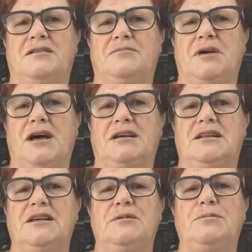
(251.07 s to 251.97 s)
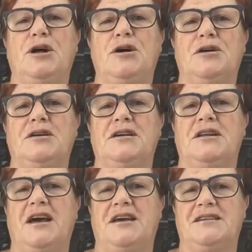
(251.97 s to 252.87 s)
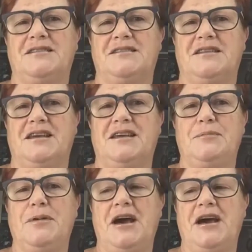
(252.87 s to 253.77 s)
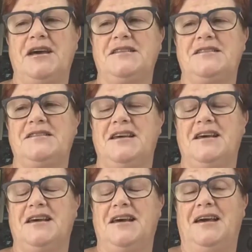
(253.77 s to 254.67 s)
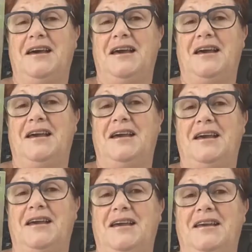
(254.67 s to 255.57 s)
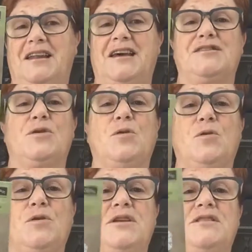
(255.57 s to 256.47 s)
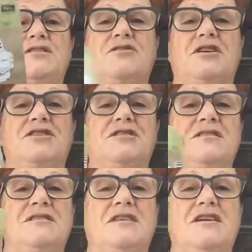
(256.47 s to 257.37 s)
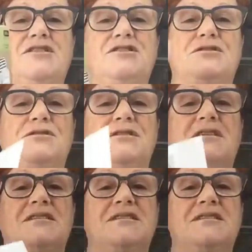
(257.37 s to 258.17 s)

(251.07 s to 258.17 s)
a clear block, it has ink pads, it has all the instructions as you